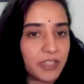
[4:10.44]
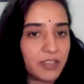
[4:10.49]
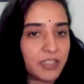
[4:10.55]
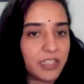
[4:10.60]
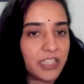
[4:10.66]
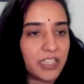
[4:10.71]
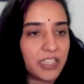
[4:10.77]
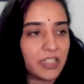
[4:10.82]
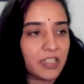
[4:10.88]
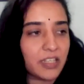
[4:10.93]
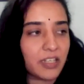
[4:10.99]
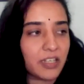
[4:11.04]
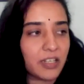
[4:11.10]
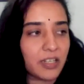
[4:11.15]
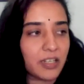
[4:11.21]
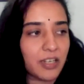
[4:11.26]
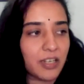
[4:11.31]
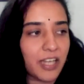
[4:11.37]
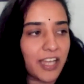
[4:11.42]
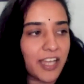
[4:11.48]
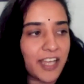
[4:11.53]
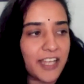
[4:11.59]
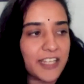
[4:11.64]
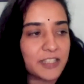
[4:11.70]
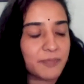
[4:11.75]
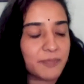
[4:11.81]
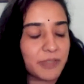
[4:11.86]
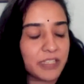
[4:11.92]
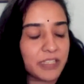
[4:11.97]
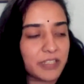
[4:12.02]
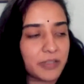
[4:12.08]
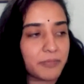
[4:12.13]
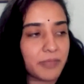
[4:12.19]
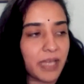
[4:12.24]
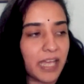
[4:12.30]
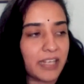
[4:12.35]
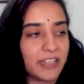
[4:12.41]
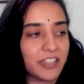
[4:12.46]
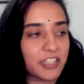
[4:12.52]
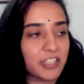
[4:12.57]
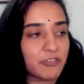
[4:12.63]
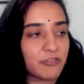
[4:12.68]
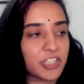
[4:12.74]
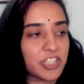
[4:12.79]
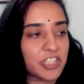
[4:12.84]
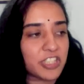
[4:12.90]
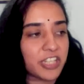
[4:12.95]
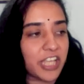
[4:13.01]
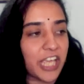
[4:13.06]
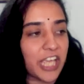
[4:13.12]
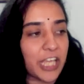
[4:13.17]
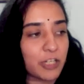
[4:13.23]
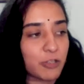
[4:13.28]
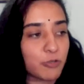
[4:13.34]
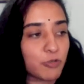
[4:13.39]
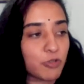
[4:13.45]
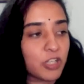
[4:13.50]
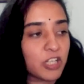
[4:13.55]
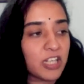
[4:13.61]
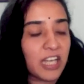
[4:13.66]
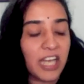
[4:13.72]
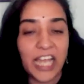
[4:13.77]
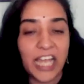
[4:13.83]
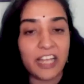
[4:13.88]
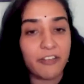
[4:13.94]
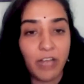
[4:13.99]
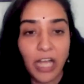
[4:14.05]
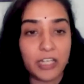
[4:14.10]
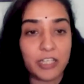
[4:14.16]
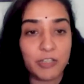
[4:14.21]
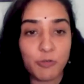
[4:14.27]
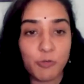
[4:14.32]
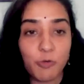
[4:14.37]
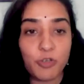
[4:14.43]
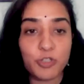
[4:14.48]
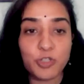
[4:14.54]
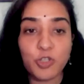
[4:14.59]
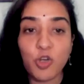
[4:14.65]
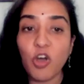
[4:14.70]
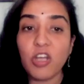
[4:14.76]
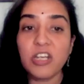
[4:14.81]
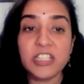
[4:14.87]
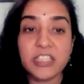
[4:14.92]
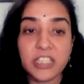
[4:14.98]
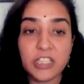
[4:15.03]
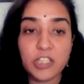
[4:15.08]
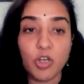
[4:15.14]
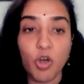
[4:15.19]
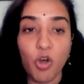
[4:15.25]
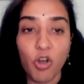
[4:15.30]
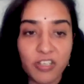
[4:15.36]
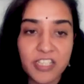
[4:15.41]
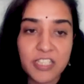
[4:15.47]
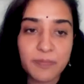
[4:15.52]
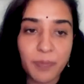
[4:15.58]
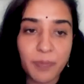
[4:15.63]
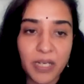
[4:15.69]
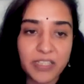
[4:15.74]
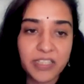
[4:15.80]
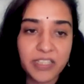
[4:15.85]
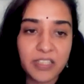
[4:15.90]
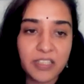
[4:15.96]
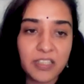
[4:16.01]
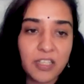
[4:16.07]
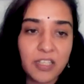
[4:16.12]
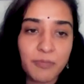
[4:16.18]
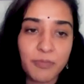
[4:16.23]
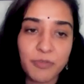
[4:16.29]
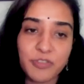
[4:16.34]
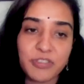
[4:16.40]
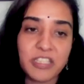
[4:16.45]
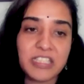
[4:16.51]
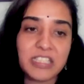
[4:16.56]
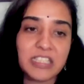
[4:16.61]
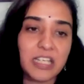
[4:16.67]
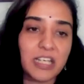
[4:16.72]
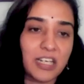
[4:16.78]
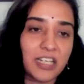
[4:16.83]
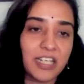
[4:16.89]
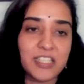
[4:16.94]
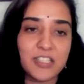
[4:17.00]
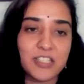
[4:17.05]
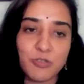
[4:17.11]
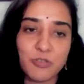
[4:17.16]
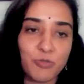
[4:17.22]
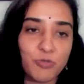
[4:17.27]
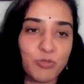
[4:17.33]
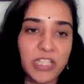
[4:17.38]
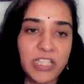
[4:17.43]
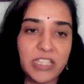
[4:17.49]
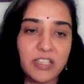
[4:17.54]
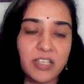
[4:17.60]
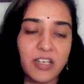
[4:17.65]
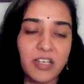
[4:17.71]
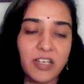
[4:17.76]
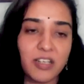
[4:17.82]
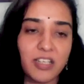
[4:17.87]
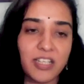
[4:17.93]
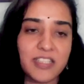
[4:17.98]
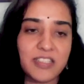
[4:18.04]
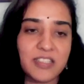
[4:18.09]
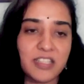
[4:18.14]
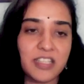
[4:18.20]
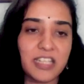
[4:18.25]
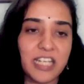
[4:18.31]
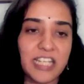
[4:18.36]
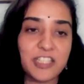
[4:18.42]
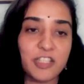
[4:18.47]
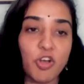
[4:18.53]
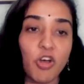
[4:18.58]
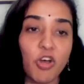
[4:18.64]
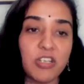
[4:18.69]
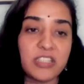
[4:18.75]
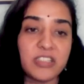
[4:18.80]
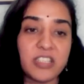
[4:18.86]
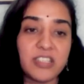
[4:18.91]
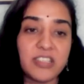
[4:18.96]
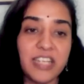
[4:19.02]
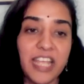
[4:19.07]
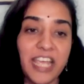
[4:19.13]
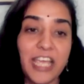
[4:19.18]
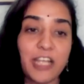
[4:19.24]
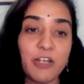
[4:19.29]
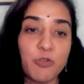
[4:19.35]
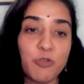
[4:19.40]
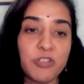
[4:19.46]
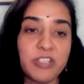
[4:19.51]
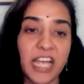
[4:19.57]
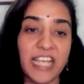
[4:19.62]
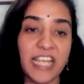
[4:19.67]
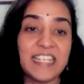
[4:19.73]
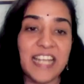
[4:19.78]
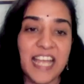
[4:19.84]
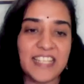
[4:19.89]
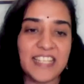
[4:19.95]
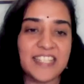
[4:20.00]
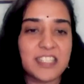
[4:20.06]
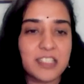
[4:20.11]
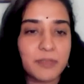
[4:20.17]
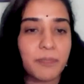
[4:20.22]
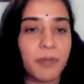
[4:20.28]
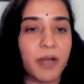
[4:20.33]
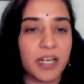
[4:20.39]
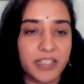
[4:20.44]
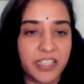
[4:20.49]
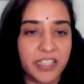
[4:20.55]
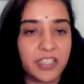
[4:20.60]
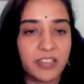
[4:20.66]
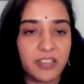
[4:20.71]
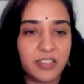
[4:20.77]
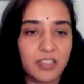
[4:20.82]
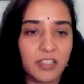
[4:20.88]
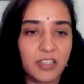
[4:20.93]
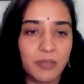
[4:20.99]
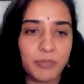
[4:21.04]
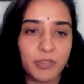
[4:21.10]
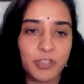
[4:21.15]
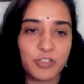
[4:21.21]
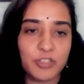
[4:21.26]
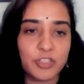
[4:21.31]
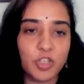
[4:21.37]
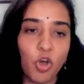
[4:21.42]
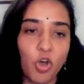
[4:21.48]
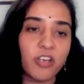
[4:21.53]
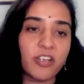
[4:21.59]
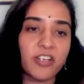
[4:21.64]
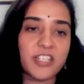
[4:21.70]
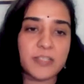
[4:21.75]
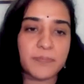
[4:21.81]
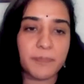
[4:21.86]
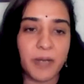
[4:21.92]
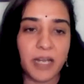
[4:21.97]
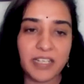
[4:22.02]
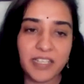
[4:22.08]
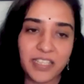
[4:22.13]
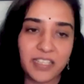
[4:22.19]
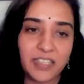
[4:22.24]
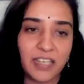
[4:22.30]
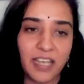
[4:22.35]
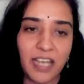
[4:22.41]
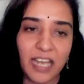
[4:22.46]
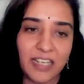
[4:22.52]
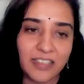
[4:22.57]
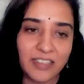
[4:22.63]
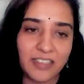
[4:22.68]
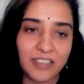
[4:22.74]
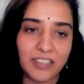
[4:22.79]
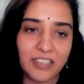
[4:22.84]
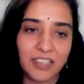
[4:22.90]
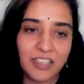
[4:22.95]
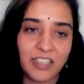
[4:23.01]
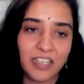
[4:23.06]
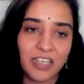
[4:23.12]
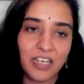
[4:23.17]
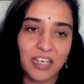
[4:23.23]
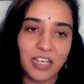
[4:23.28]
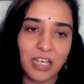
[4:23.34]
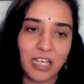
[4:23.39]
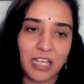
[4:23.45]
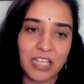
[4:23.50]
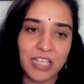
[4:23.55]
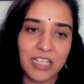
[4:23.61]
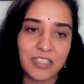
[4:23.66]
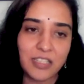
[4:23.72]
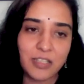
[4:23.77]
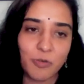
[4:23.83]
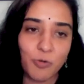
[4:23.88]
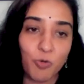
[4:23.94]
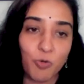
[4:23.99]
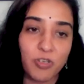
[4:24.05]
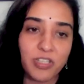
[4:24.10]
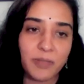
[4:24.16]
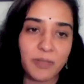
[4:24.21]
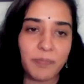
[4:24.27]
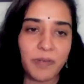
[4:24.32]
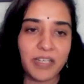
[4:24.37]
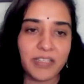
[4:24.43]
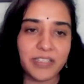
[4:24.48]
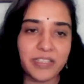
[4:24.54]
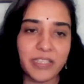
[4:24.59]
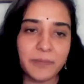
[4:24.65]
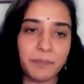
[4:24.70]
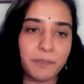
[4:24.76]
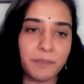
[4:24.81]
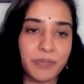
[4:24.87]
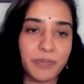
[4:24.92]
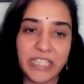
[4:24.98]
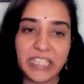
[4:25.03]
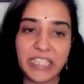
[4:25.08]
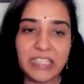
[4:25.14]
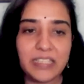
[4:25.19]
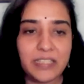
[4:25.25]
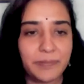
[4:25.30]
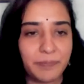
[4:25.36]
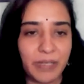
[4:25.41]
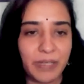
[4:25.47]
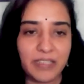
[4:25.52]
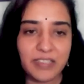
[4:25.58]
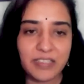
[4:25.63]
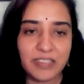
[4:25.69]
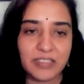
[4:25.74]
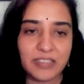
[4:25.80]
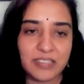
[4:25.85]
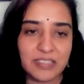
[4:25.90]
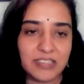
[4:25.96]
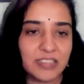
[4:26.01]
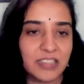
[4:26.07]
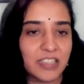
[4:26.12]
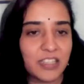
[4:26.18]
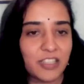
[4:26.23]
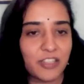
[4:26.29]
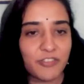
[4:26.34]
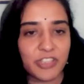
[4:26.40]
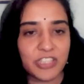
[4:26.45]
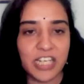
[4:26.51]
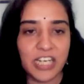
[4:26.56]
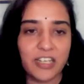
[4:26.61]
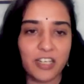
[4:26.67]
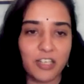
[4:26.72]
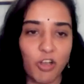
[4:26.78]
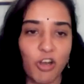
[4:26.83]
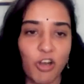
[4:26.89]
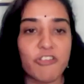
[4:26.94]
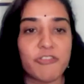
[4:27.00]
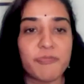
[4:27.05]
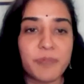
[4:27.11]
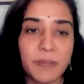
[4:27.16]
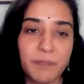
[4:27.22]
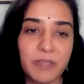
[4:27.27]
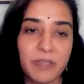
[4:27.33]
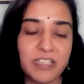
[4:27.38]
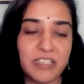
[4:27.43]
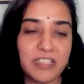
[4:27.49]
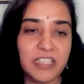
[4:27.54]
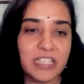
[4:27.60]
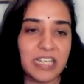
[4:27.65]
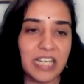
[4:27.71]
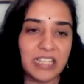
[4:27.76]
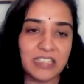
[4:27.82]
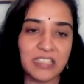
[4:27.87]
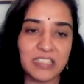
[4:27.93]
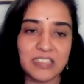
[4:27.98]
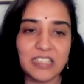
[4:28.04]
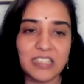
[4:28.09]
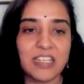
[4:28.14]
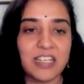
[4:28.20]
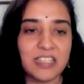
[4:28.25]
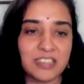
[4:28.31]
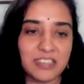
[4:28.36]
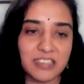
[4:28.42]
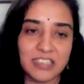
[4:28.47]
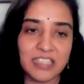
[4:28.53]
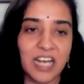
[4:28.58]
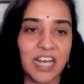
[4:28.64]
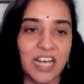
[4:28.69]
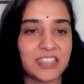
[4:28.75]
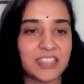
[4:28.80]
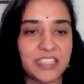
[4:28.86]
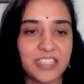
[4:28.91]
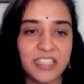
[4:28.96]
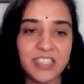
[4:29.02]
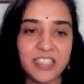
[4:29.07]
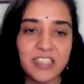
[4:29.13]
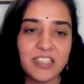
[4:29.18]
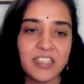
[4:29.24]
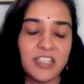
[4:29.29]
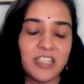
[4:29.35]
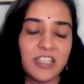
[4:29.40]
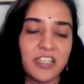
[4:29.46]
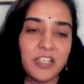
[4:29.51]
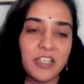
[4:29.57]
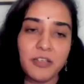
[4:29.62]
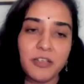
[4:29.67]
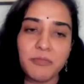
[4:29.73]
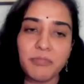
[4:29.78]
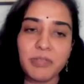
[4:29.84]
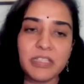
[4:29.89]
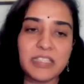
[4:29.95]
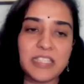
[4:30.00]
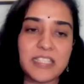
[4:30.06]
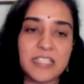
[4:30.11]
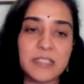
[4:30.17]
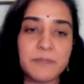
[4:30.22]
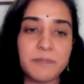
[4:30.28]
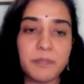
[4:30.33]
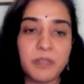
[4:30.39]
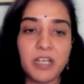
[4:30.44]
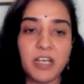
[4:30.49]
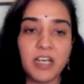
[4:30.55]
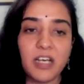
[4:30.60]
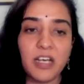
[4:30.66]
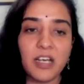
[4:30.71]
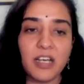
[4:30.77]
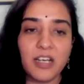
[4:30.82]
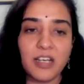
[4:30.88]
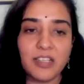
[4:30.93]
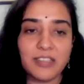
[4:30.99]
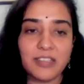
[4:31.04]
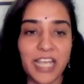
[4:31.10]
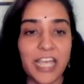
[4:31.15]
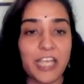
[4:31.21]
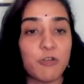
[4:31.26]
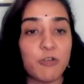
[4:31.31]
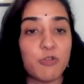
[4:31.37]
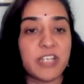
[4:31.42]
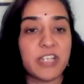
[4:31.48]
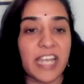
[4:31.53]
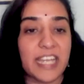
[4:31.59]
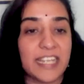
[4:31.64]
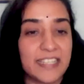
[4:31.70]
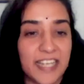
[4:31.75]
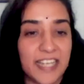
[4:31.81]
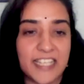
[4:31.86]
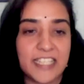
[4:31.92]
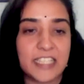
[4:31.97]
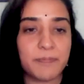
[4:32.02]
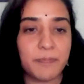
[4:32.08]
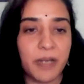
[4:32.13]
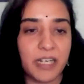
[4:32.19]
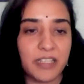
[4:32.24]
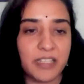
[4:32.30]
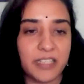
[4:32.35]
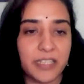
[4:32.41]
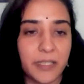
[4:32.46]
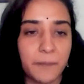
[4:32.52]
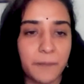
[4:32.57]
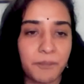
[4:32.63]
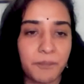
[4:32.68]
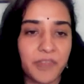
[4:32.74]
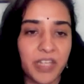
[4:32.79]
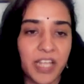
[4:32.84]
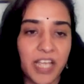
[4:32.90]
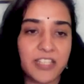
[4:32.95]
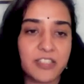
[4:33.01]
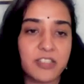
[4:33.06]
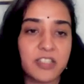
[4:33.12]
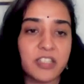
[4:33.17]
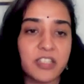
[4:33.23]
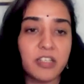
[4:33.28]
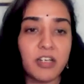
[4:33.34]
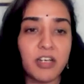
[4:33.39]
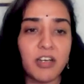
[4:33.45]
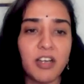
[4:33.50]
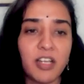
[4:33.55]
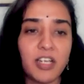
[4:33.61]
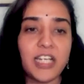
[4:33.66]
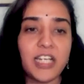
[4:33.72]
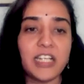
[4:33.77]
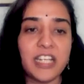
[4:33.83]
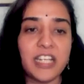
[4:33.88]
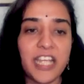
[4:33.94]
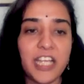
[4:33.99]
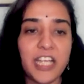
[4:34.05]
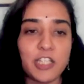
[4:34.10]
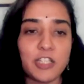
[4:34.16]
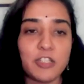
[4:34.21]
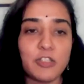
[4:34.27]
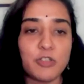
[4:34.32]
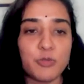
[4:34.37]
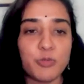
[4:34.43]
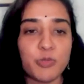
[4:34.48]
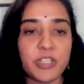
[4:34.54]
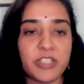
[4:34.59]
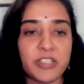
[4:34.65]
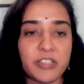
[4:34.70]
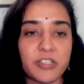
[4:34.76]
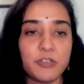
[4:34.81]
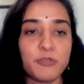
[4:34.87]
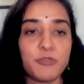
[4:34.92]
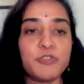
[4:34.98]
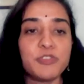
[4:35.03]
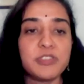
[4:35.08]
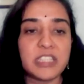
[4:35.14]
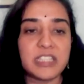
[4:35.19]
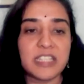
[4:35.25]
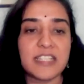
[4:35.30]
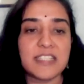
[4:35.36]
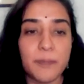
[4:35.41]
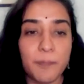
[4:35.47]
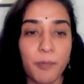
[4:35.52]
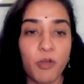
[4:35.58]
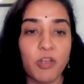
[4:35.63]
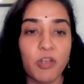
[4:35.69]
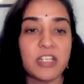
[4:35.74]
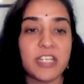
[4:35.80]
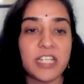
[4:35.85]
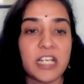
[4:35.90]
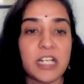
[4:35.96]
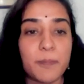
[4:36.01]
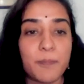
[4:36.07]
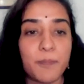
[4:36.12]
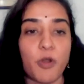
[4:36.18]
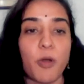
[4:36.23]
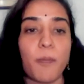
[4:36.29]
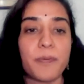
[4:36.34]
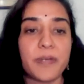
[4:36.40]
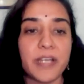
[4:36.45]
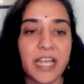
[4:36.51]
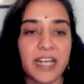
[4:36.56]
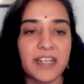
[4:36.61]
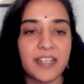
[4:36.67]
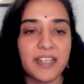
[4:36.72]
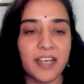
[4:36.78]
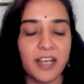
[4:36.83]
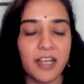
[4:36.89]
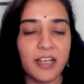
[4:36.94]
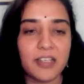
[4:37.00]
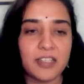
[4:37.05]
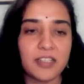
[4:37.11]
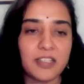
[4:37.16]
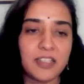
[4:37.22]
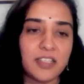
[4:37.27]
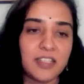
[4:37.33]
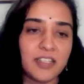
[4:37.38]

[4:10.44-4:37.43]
been the uh, has been the manner in which Nehru. I I don't want to call it the Congress Party because it's uh, it's truly the it's let's call it the Nehru dynast party because Congress party had uh, is an older party pre-independence, which had a lot of people in it, hmm. like the Gandhi. But this uh, Nehru dynast party has really taken to it, used it as a political propaganda,